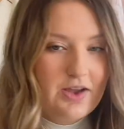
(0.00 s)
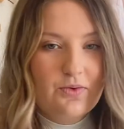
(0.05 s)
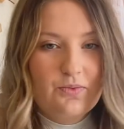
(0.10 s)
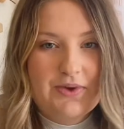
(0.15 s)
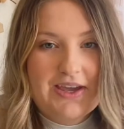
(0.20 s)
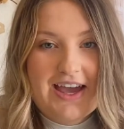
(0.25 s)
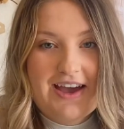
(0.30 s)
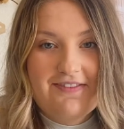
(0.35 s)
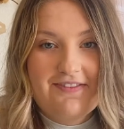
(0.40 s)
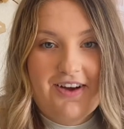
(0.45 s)

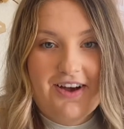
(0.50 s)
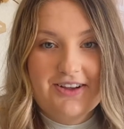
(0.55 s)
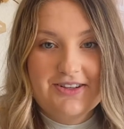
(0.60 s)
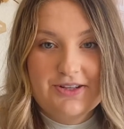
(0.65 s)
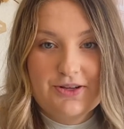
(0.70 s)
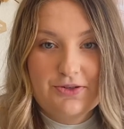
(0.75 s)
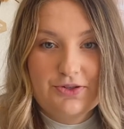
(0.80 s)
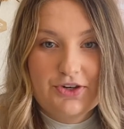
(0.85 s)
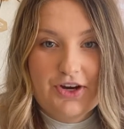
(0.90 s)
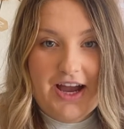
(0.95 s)
We have
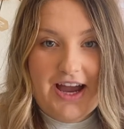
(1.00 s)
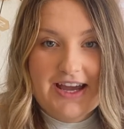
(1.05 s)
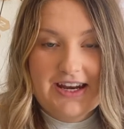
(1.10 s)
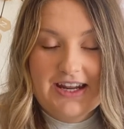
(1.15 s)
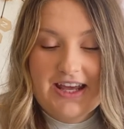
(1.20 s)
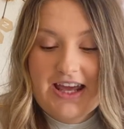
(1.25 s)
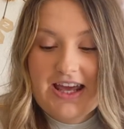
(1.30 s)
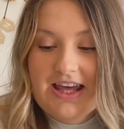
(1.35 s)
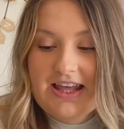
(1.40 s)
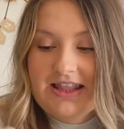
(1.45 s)
also
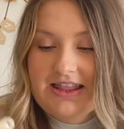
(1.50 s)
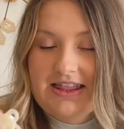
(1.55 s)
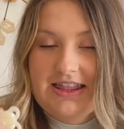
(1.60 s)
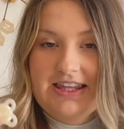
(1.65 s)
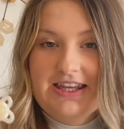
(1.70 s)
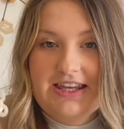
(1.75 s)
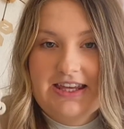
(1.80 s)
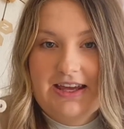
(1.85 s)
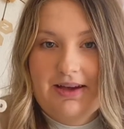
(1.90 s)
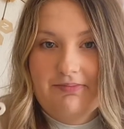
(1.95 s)
tried
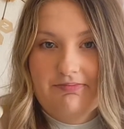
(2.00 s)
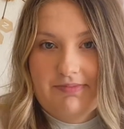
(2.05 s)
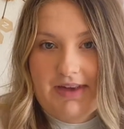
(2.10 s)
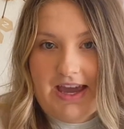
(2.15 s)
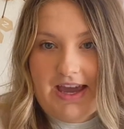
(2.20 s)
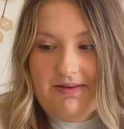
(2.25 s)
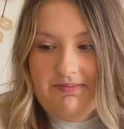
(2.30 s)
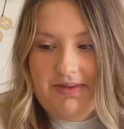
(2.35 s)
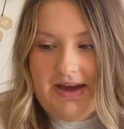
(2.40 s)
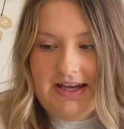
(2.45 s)
the
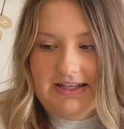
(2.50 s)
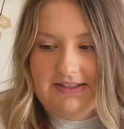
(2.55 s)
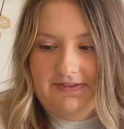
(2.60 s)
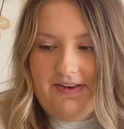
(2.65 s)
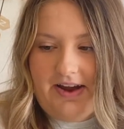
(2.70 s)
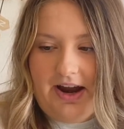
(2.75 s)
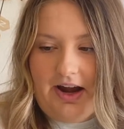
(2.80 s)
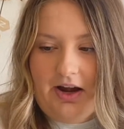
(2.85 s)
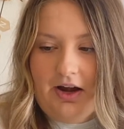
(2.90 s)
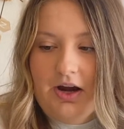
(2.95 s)
MAM
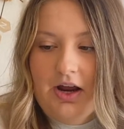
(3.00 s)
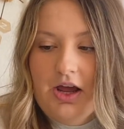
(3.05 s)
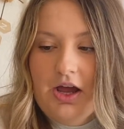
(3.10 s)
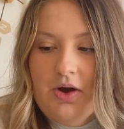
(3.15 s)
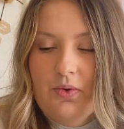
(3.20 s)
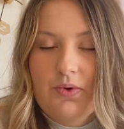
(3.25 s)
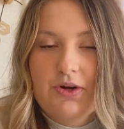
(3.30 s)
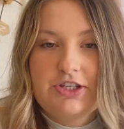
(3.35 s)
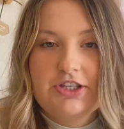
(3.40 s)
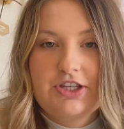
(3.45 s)
pacifier,
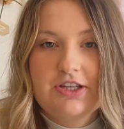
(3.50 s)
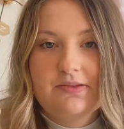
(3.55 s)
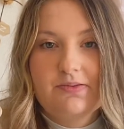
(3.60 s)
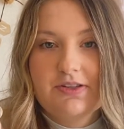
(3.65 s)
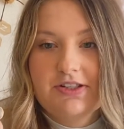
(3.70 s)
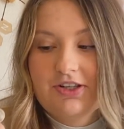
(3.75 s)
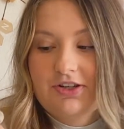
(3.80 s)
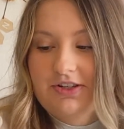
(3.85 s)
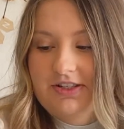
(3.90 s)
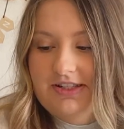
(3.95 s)
which this
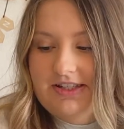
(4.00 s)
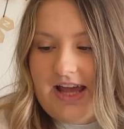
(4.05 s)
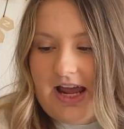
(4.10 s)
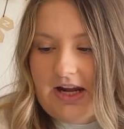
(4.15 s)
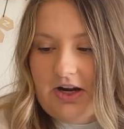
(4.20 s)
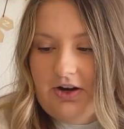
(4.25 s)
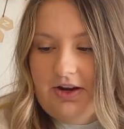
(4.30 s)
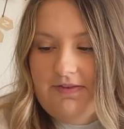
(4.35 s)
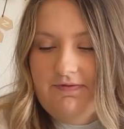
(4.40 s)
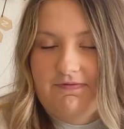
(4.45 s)
was her
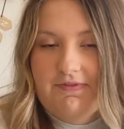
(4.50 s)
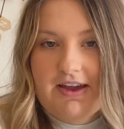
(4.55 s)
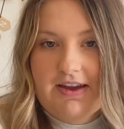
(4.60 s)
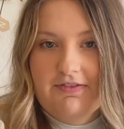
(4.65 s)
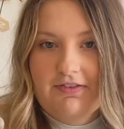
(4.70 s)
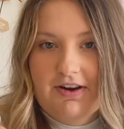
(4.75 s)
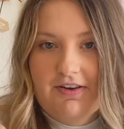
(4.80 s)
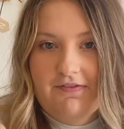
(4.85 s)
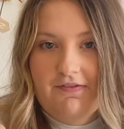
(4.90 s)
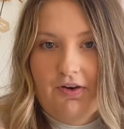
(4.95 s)
second
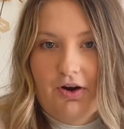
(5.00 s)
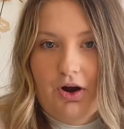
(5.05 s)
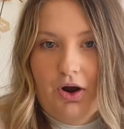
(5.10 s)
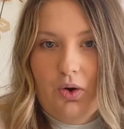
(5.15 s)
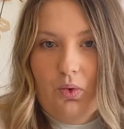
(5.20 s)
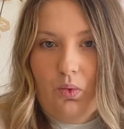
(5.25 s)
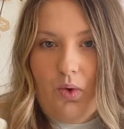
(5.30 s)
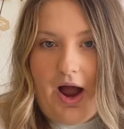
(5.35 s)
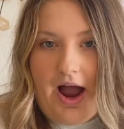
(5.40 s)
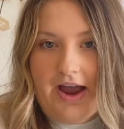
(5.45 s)
favorite for a
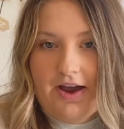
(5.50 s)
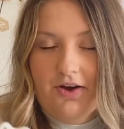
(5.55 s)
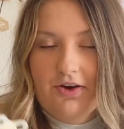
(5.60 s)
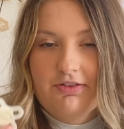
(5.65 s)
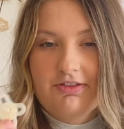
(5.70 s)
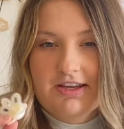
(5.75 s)
while.